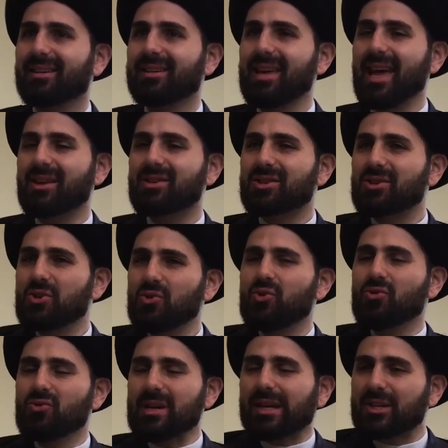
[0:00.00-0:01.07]
Yes, you
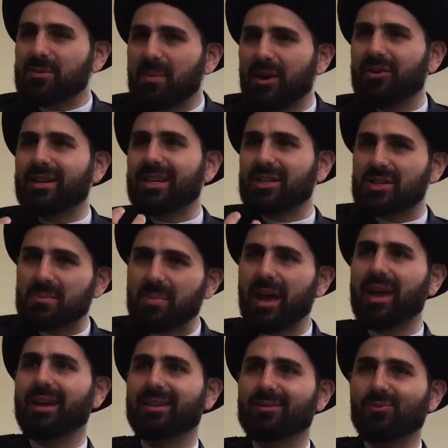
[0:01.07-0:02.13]
do experience
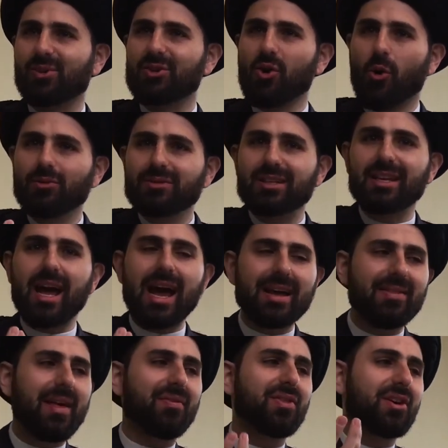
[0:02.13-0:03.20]
pain. We don't deny
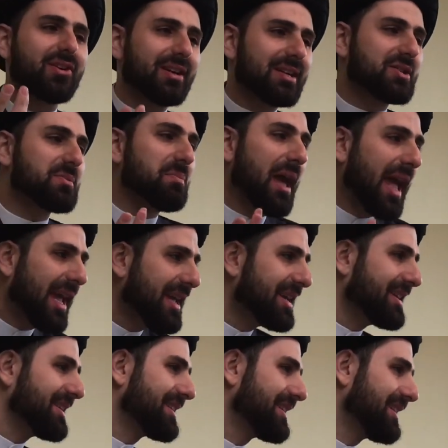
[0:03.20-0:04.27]
that there is
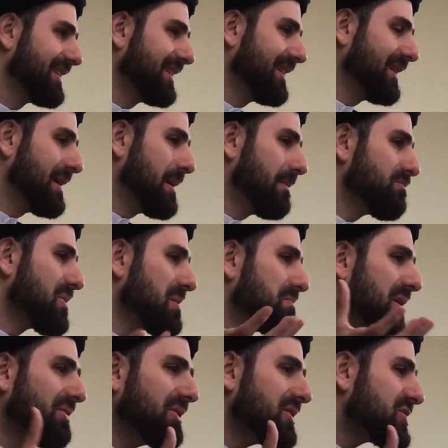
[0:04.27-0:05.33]
pain.
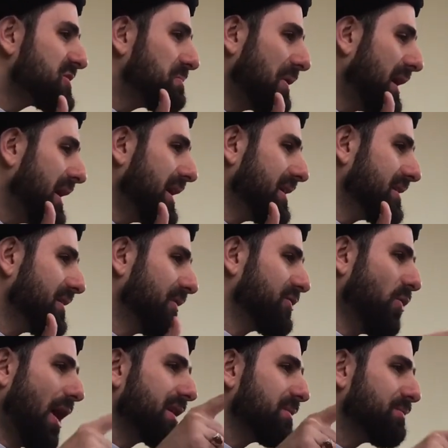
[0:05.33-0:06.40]
But this pain, if you
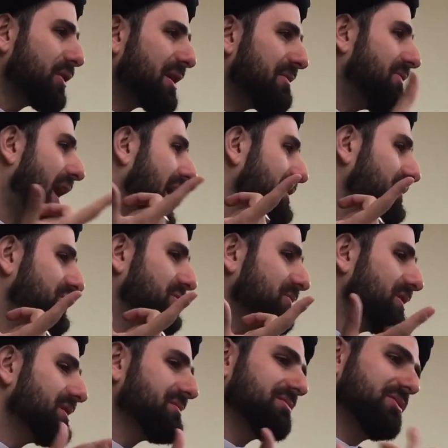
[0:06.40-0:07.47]
want to put a value to
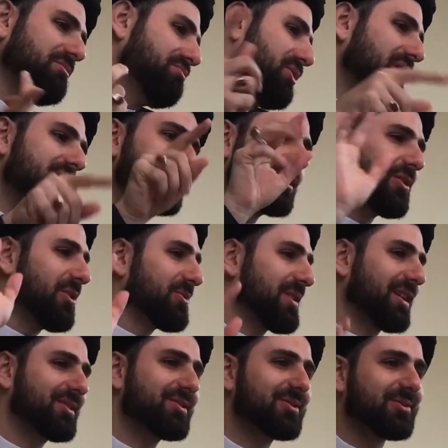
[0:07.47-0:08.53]
it, put a 0
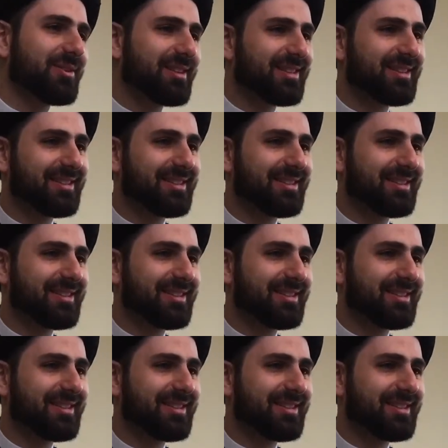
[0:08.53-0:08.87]
next to it.